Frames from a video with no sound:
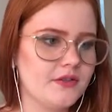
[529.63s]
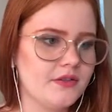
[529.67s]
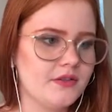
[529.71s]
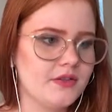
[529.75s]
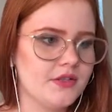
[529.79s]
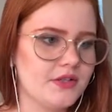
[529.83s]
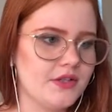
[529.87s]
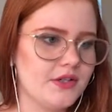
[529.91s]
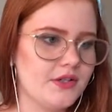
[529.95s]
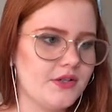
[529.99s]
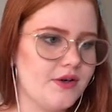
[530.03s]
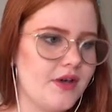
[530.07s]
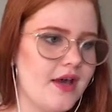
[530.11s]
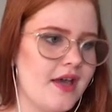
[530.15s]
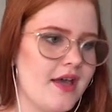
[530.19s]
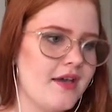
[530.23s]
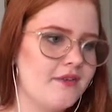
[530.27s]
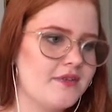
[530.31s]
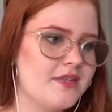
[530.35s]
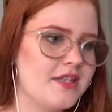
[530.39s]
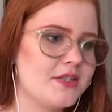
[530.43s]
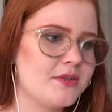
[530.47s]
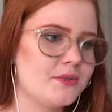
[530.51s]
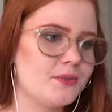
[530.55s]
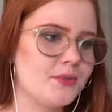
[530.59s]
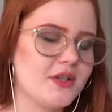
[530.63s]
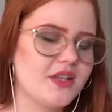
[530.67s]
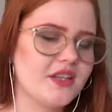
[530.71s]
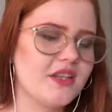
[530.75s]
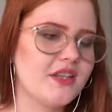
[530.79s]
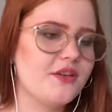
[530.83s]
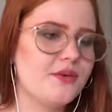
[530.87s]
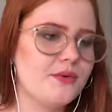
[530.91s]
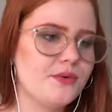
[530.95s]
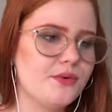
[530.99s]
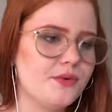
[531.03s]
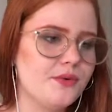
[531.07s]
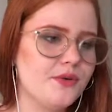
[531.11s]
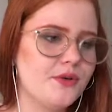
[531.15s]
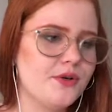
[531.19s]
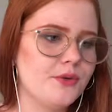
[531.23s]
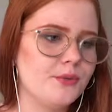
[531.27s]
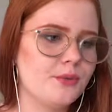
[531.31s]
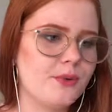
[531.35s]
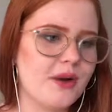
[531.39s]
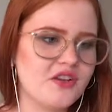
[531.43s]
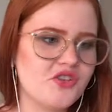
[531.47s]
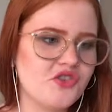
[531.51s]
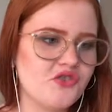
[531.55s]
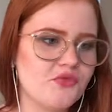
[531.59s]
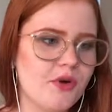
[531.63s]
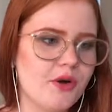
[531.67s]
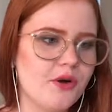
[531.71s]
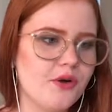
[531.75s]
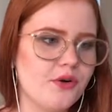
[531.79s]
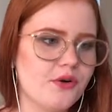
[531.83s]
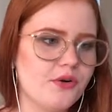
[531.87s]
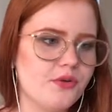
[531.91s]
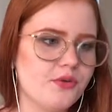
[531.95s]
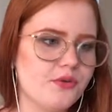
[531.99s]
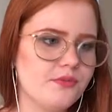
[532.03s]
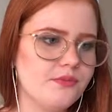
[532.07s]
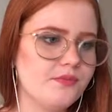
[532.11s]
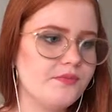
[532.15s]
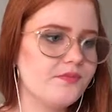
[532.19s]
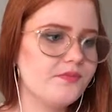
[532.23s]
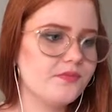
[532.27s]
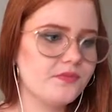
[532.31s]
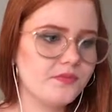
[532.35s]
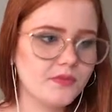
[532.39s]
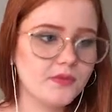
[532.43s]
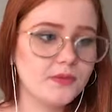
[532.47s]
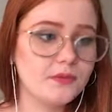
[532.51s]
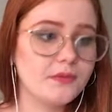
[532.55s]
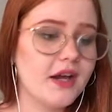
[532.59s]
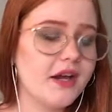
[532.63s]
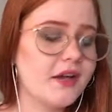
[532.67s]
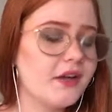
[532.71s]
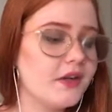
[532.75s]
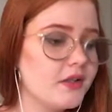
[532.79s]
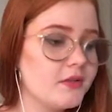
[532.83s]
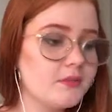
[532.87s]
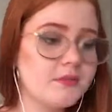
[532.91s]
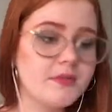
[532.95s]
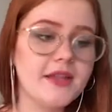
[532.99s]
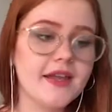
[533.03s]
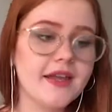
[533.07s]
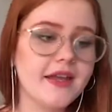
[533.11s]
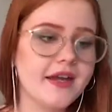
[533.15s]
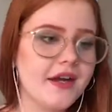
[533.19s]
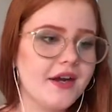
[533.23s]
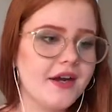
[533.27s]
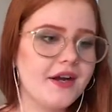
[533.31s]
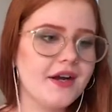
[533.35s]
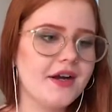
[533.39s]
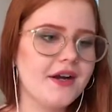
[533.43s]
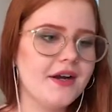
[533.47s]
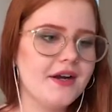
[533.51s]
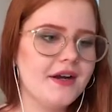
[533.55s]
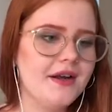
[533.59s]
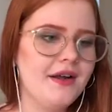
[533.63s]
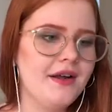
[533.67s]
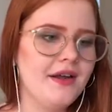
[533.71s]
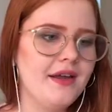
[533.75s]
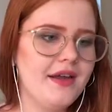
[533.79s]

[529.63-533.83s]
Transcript: So I have this really cool retro record player.